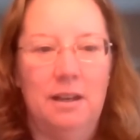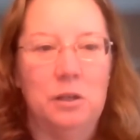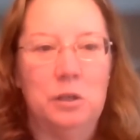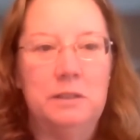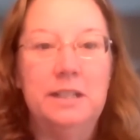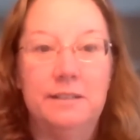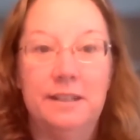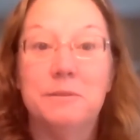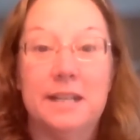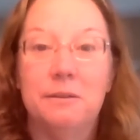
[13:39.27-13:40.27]
a career
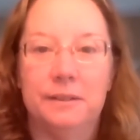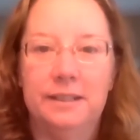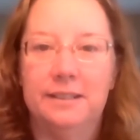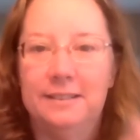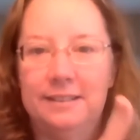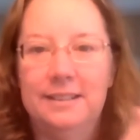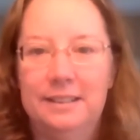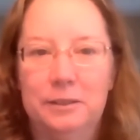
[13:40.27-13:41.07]
that was out there and